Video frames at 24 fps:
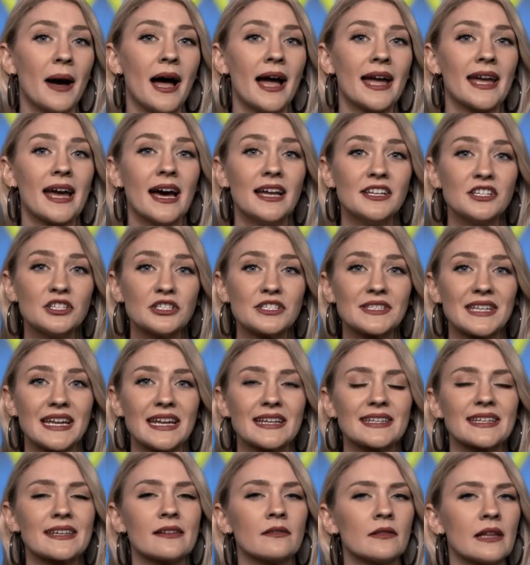By
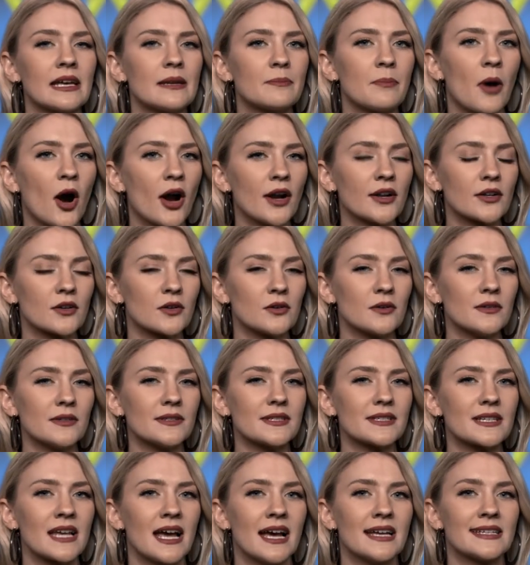understanding lit
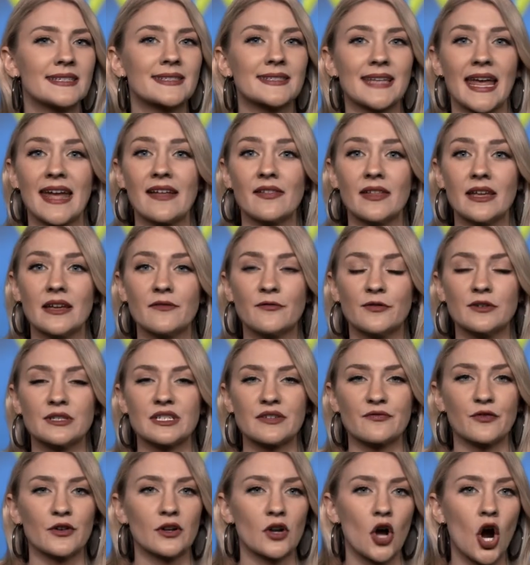particles, scaling for
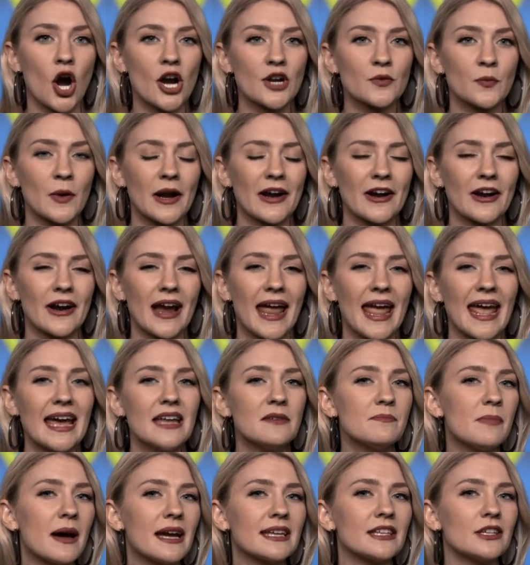different hardware,
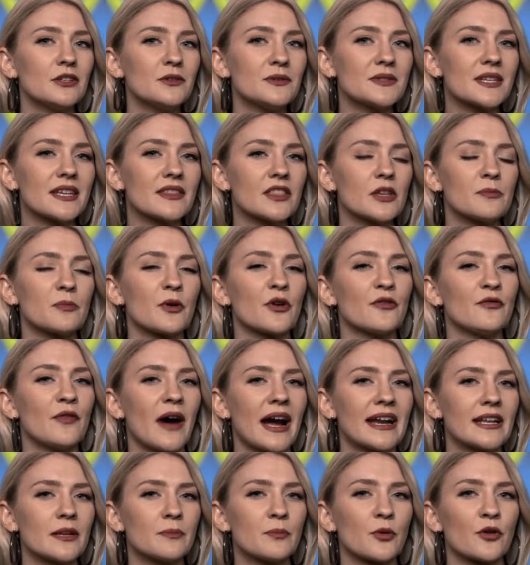and by using the
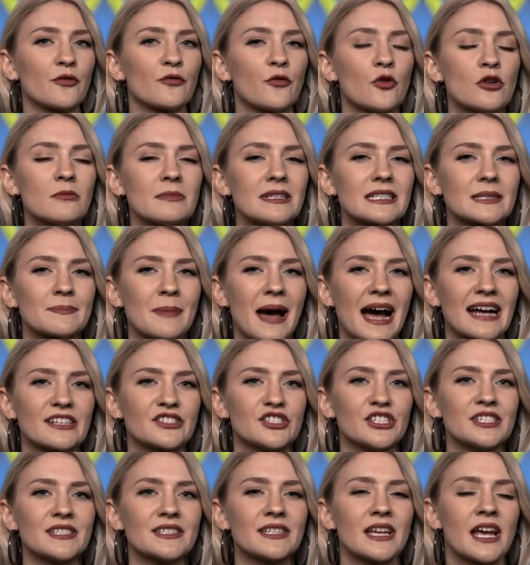provided performance
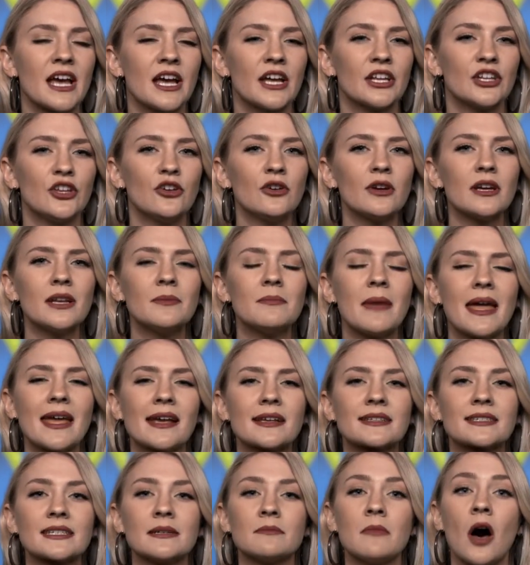patches, you can
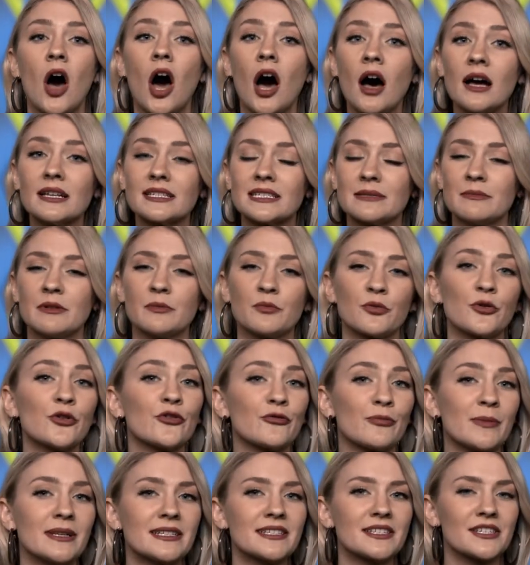make some awesome
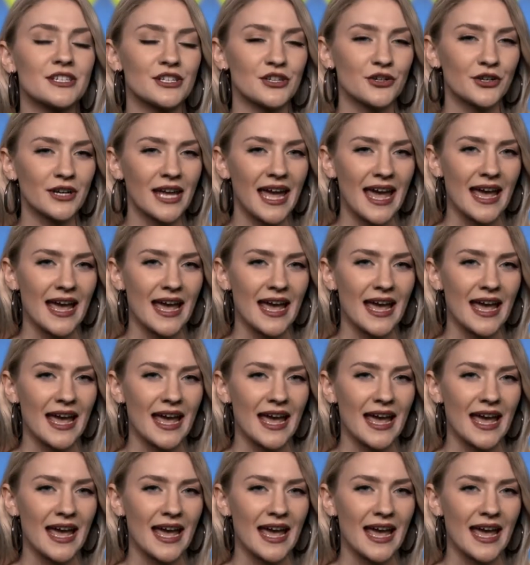improvements to your